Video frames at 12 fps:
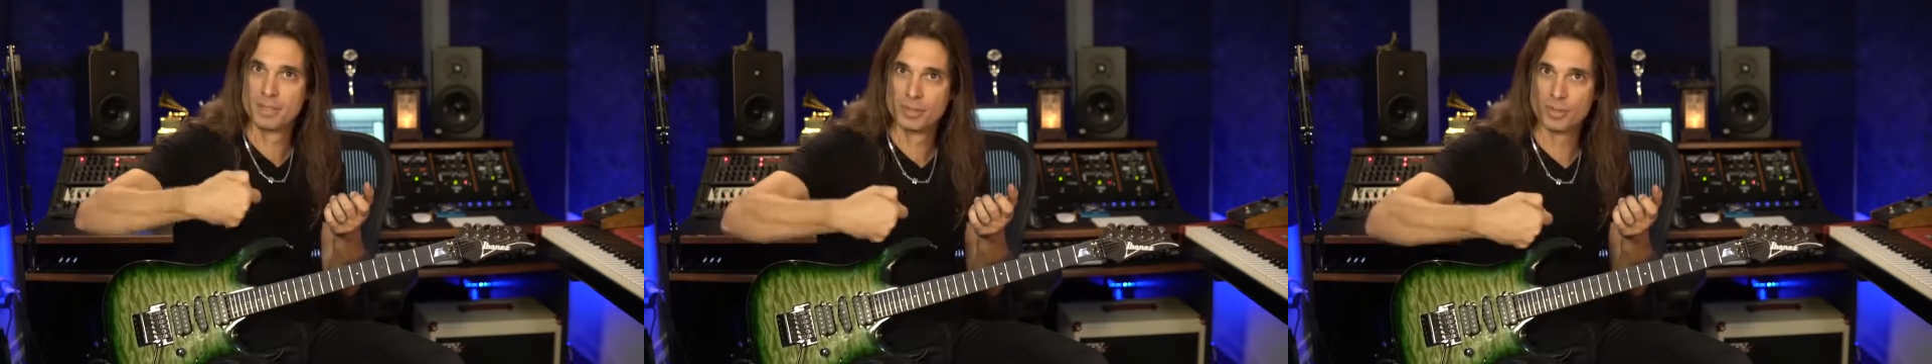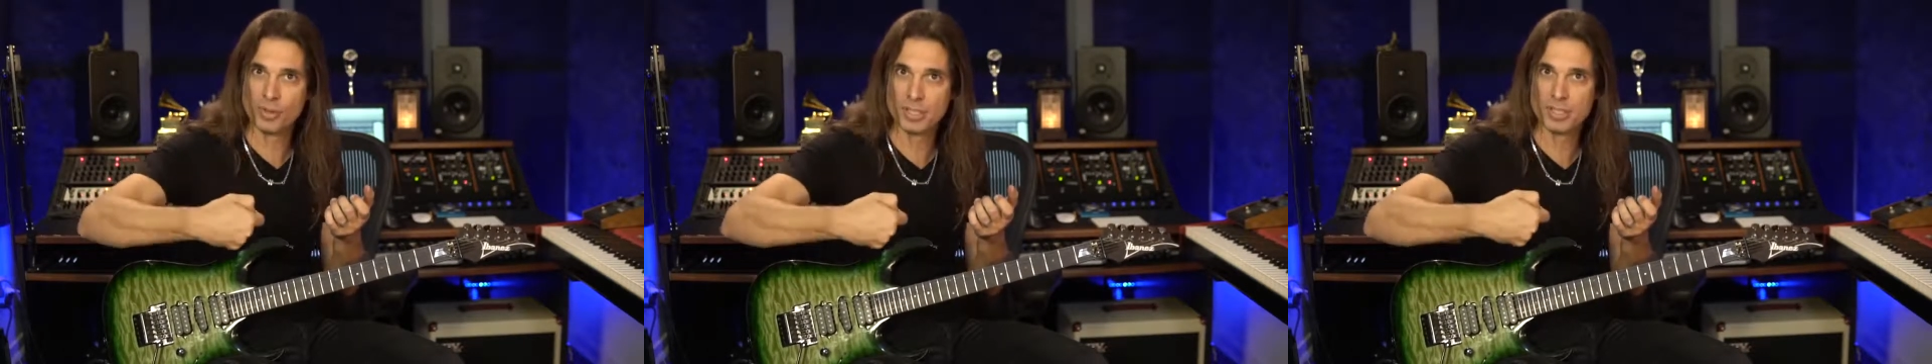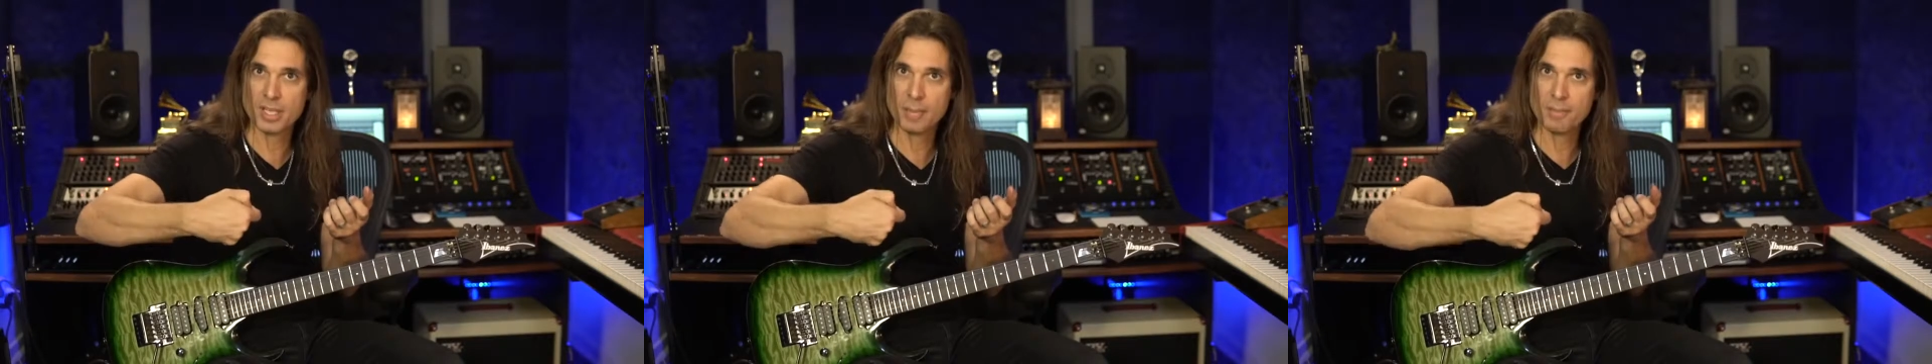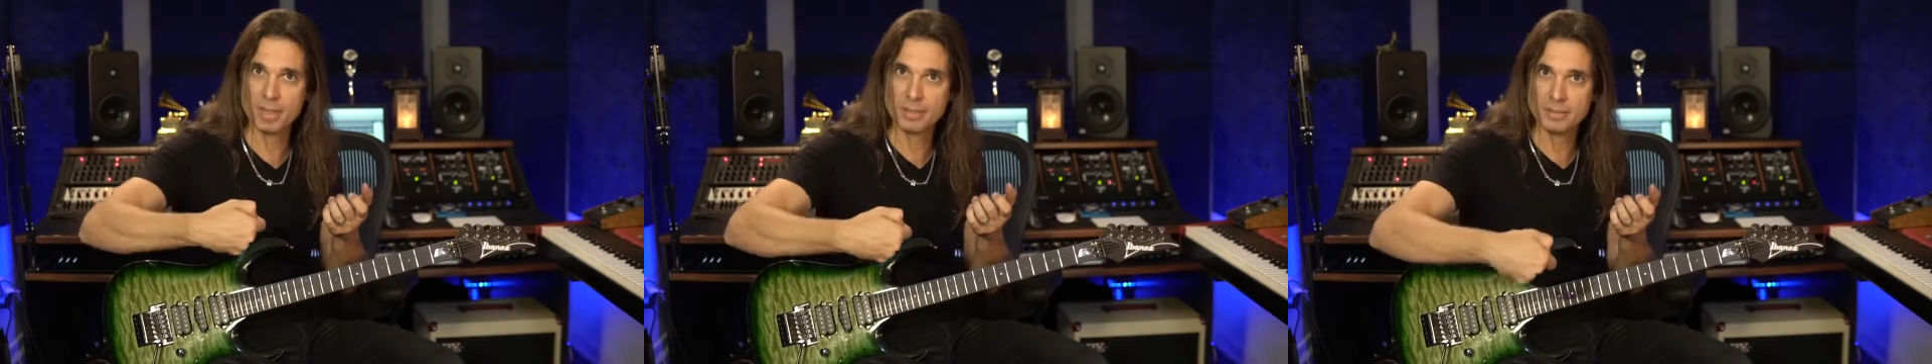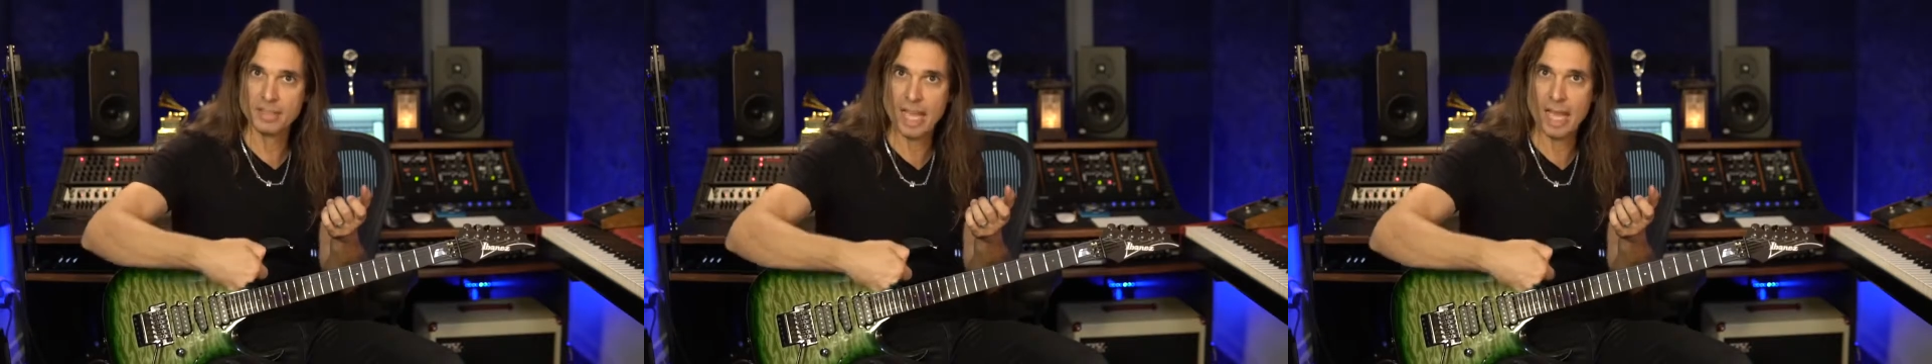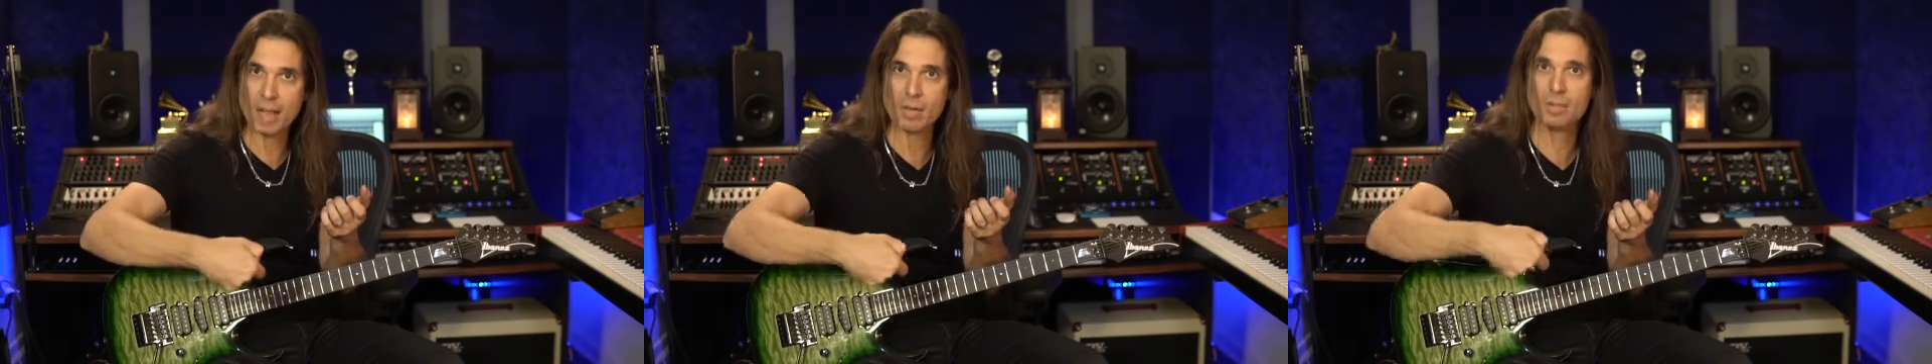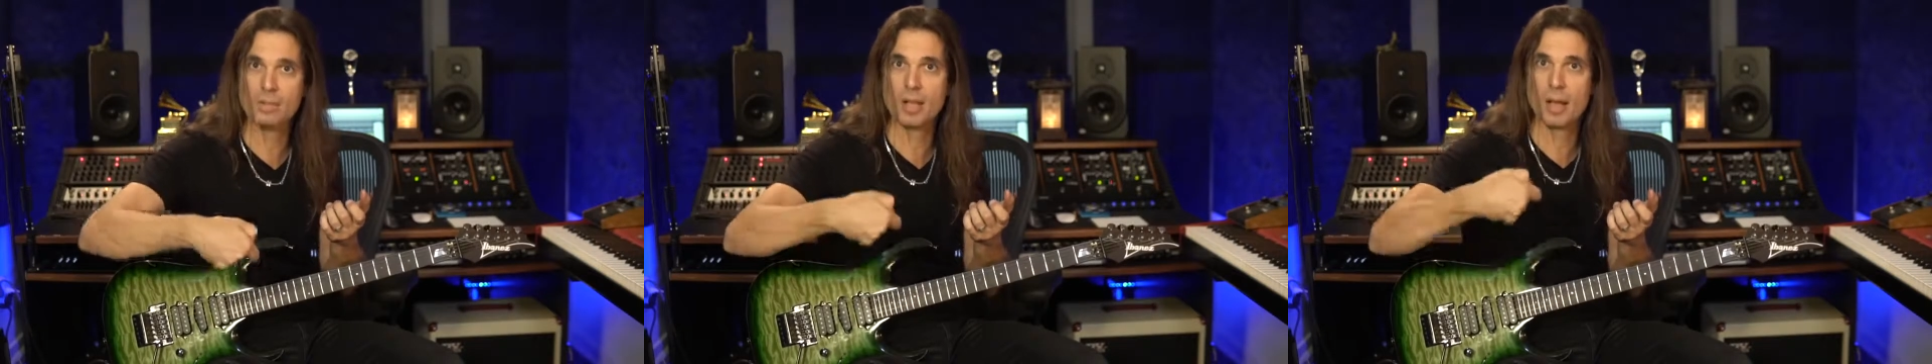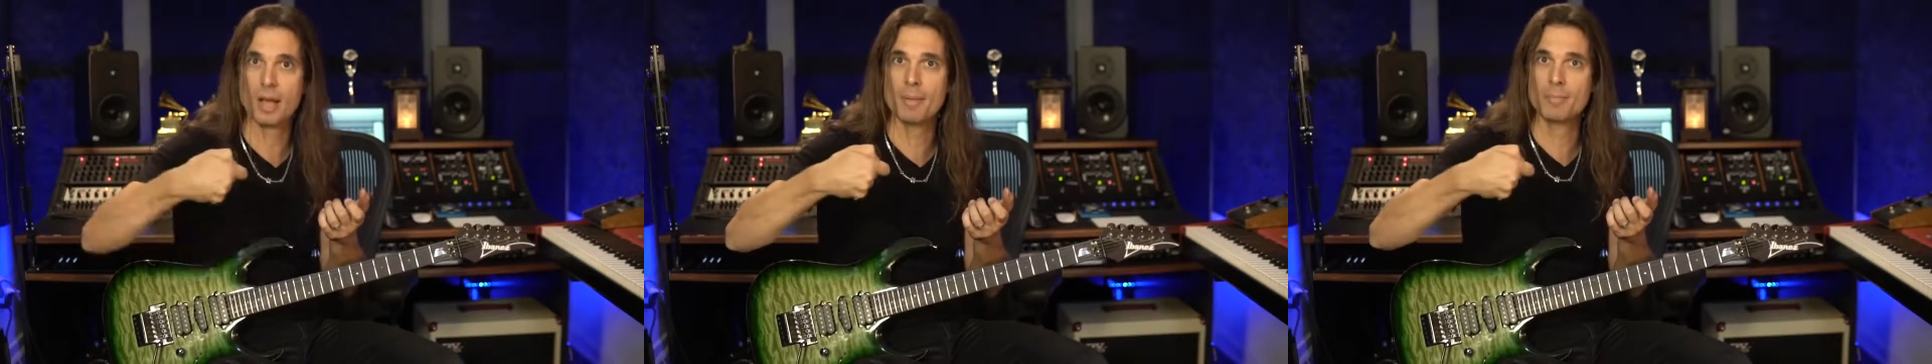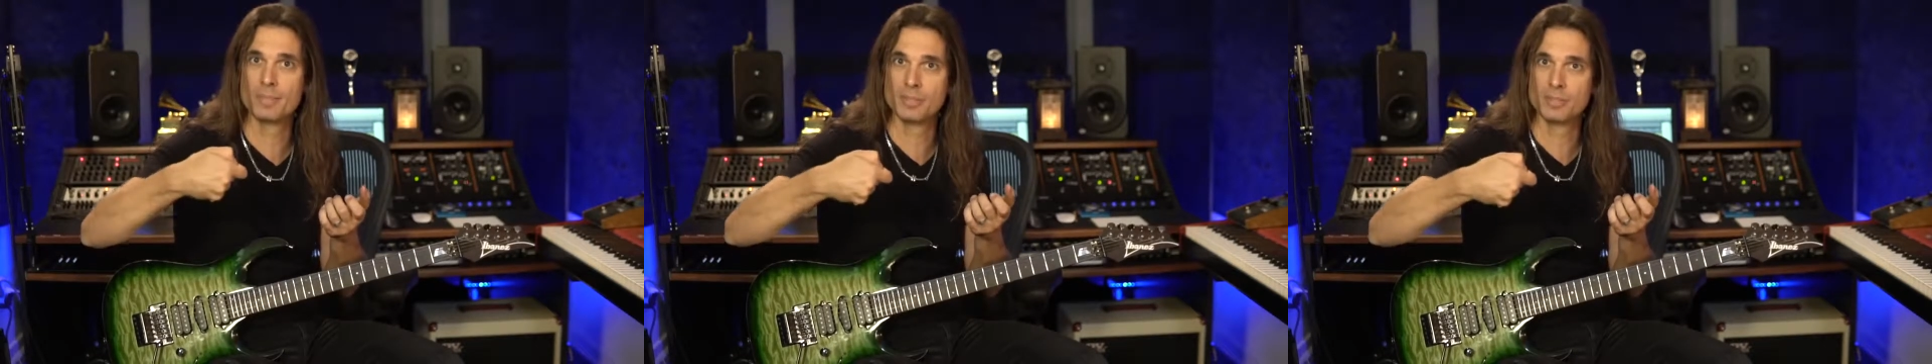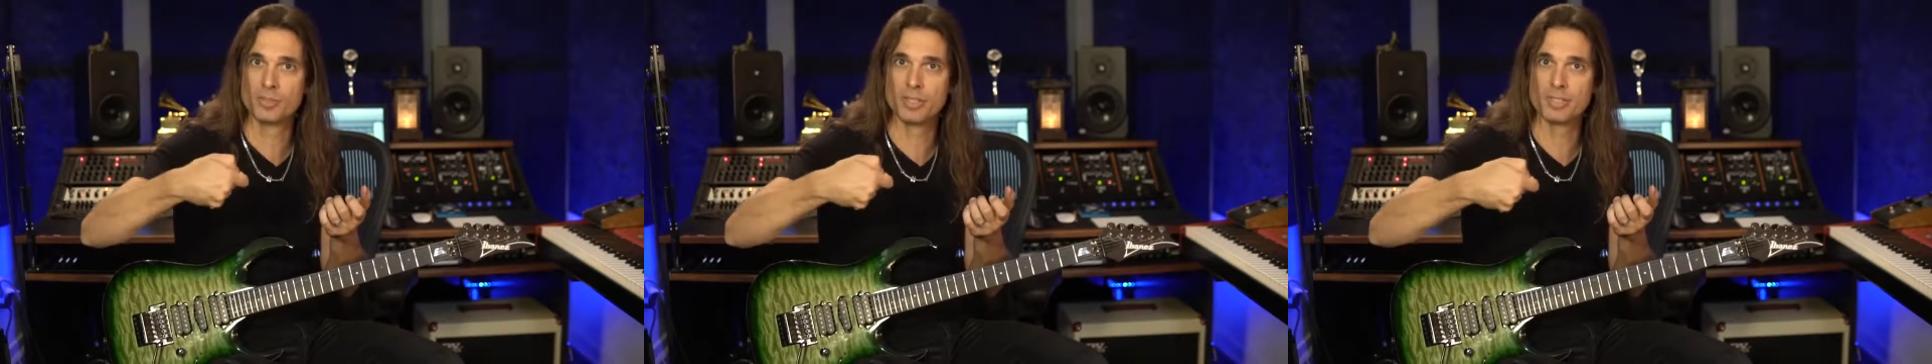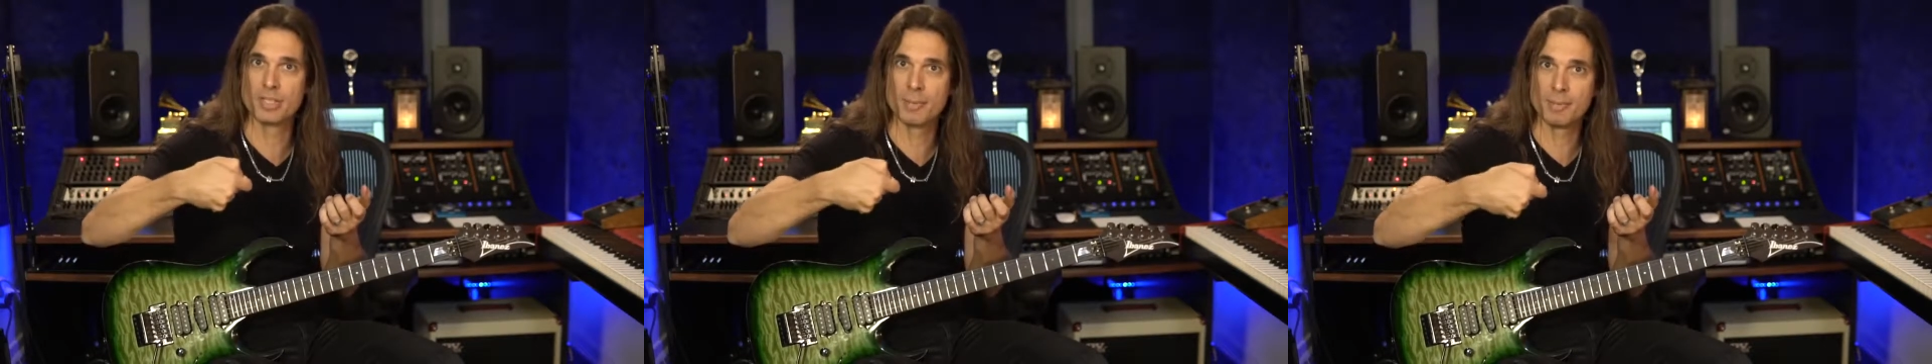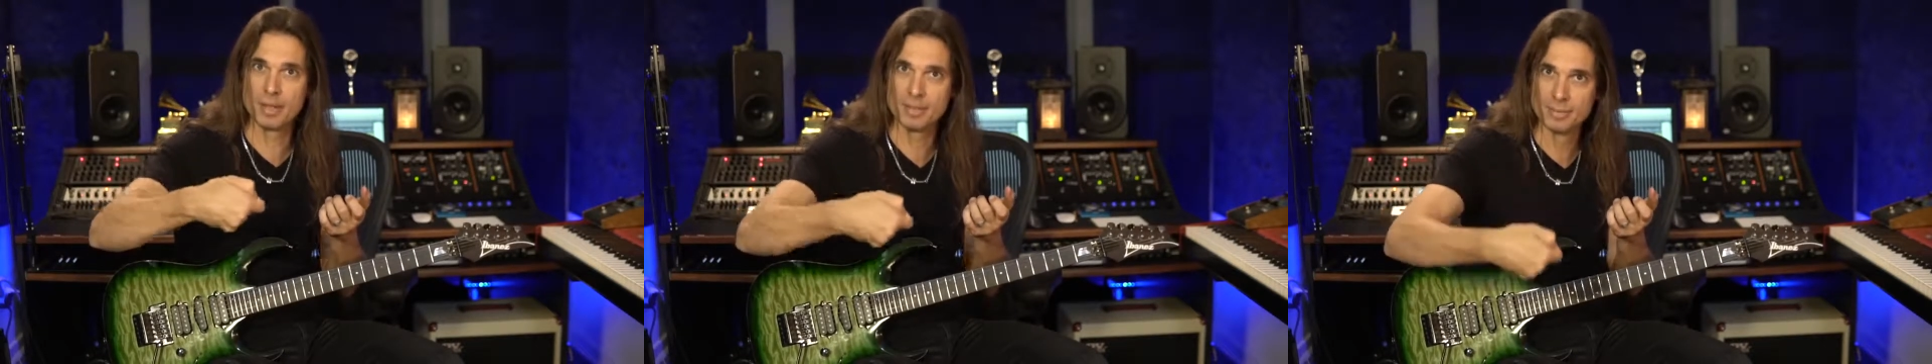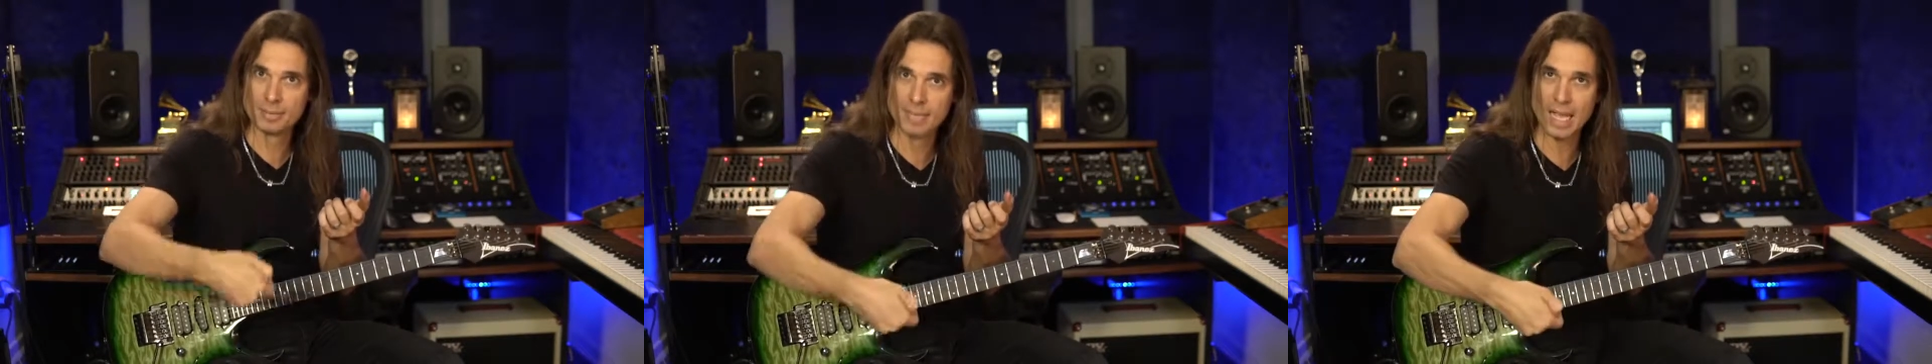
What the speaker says: string skipping, down, up, string skipping,